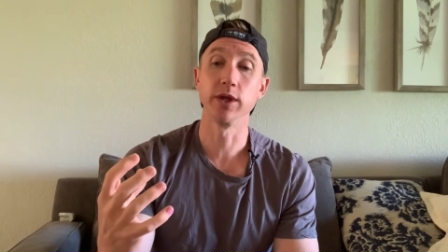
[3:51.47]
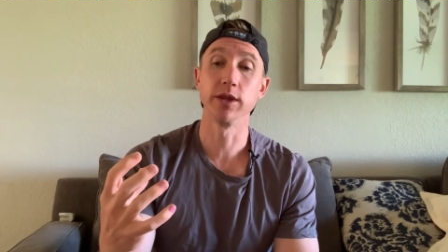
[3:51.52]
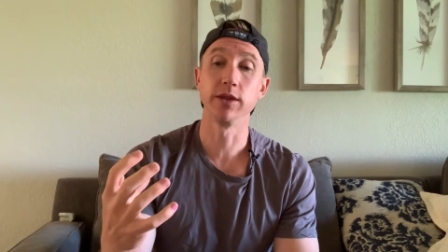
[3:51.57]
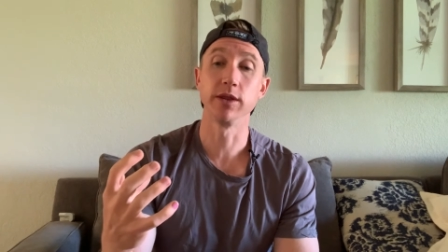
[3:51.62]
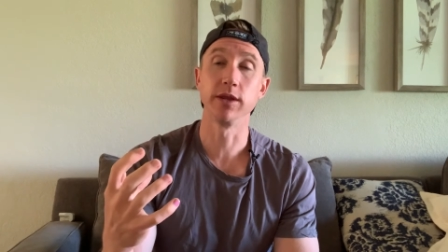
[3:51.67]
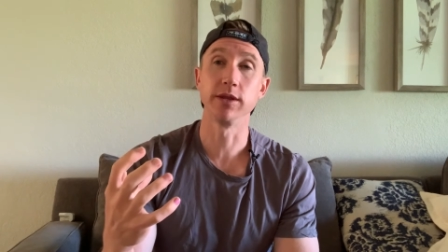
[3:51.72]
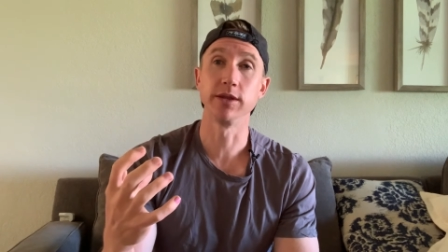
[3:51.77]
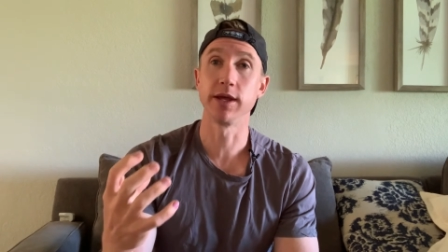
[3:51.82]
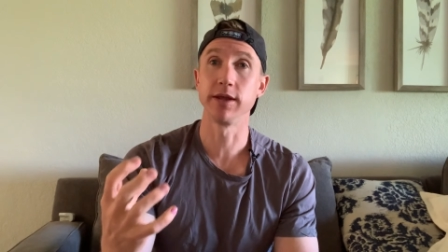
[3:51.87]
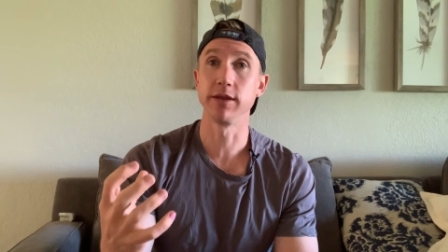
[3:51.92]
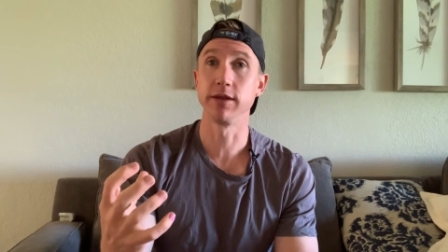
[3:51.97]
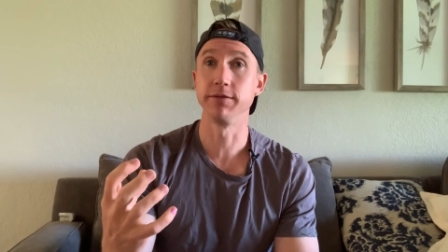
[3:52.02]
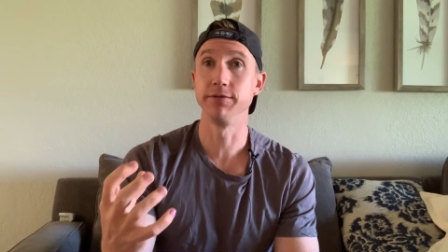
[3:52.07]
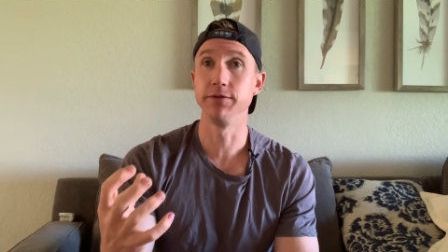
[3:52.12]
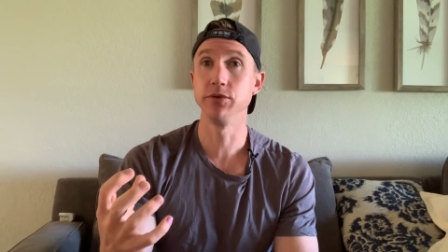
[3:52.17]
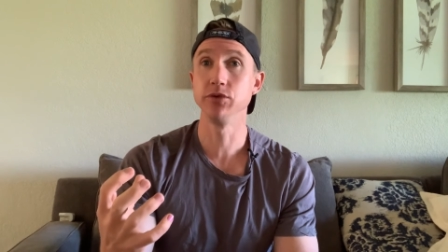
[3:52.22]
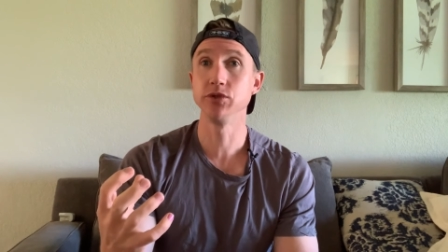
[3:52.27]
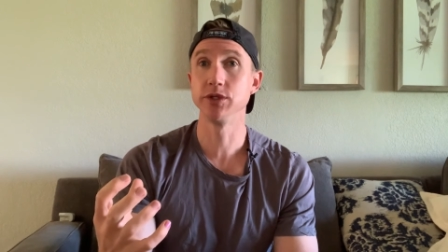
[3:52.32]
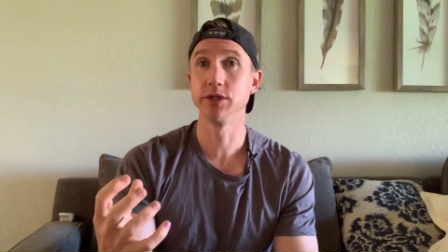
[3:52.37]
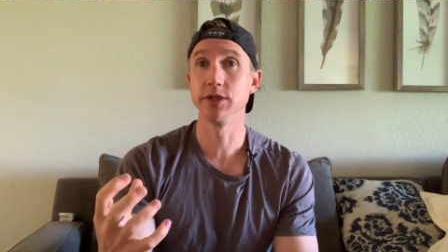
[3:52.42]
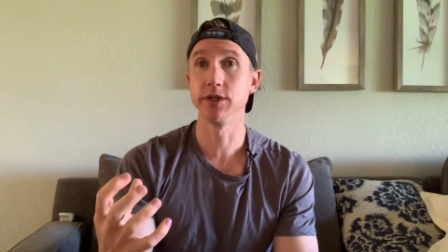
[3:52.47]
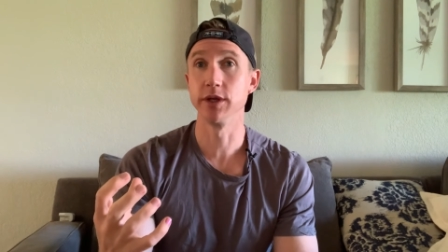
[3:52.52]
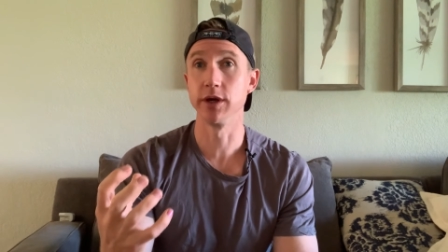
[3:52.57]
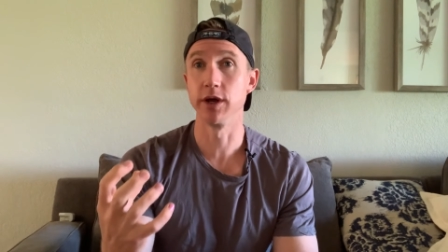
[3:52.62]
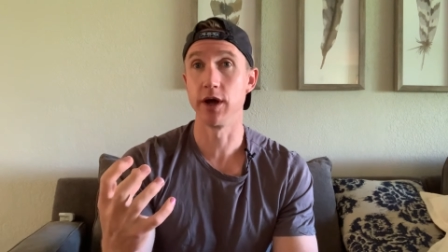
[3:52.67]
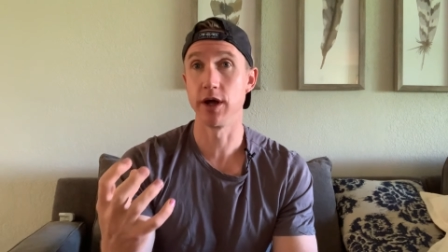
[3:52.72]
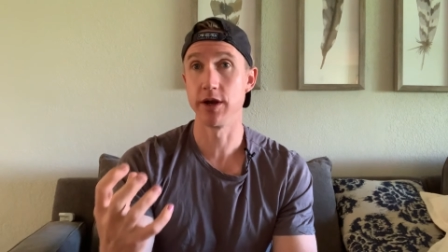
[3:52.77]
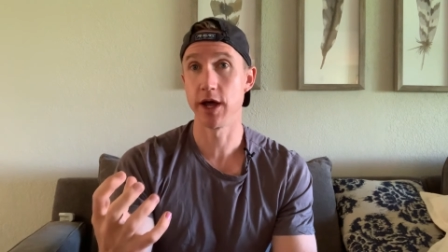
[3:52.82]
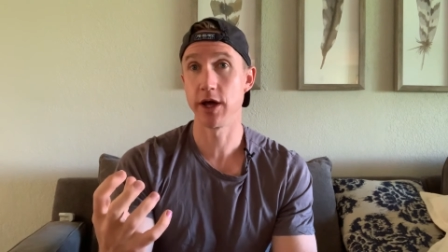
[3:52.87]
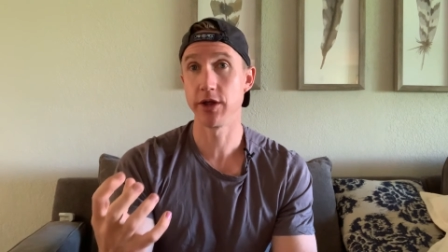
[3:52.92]

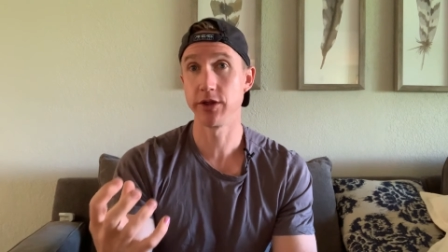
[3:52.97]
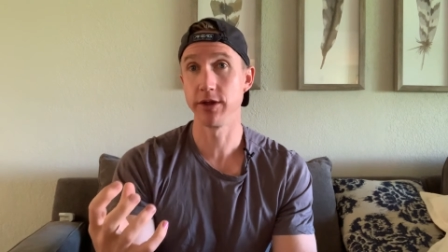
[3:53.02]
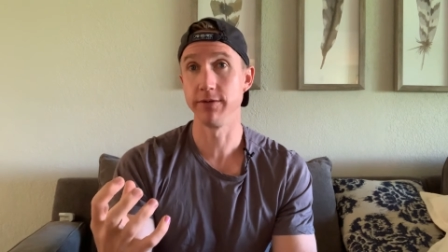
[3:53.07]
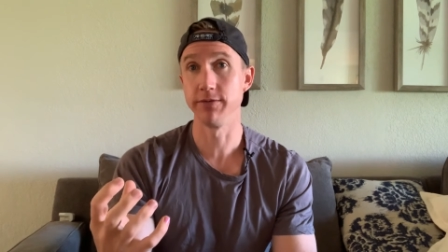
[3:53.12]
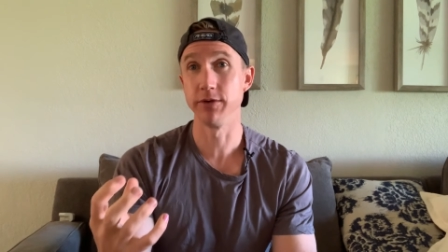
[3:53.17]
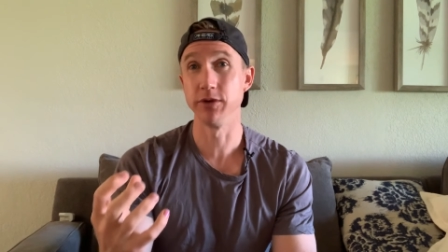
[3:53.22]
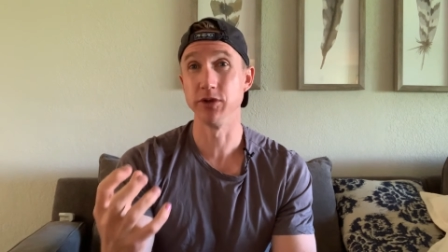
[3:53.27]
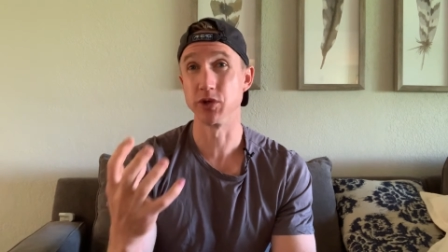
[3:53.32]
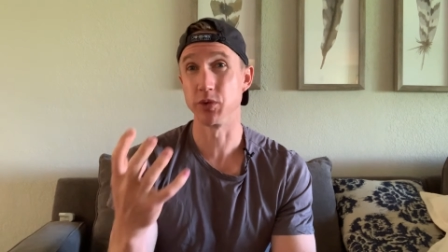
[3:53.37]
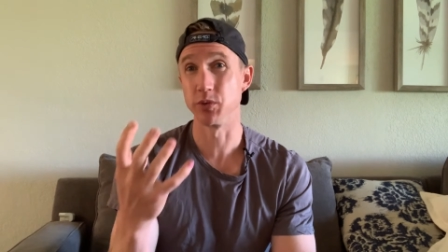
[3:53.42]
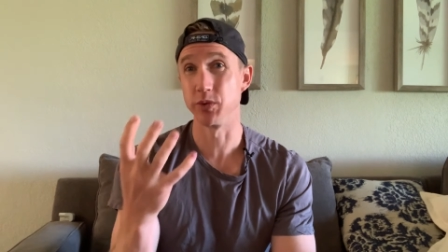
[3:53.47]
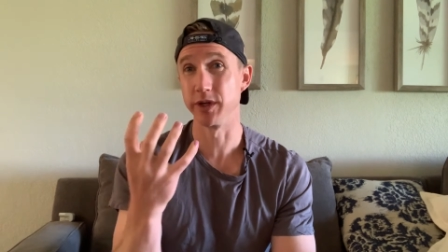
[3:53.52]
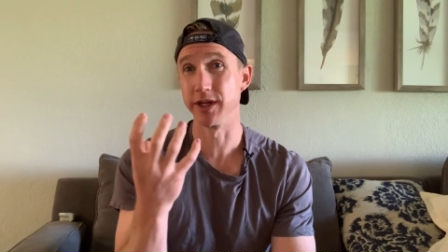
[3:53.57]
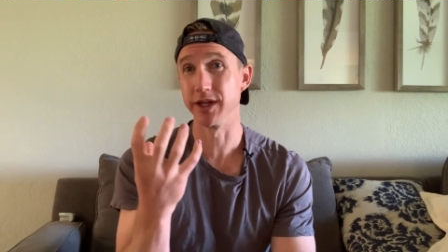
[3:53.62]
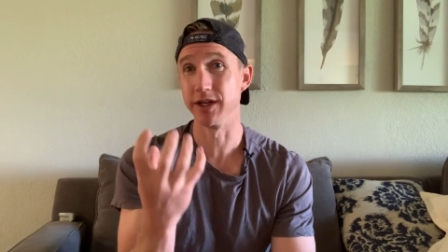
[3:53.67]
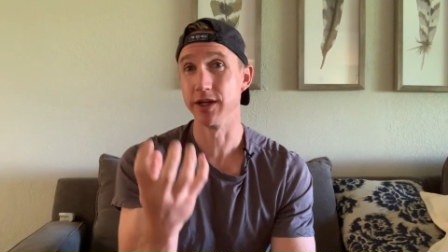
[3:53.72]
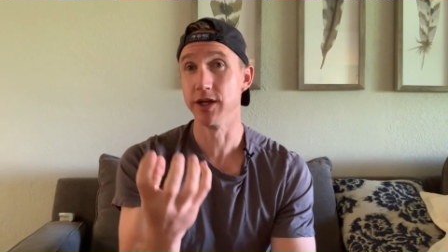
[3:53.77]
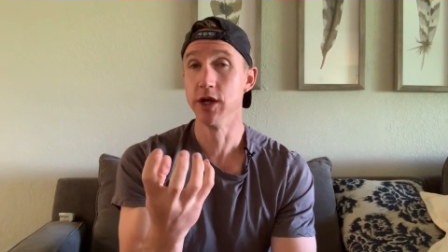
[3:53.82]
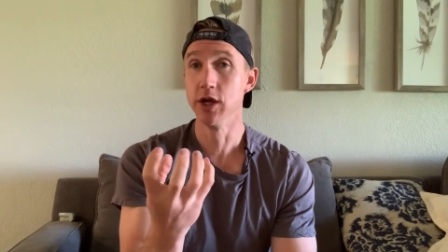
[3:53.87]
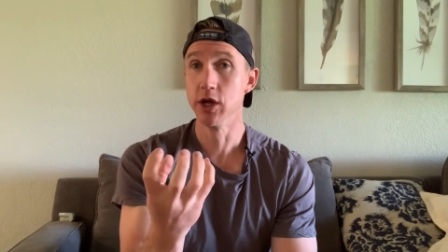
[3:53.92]
the unhealthy foods are really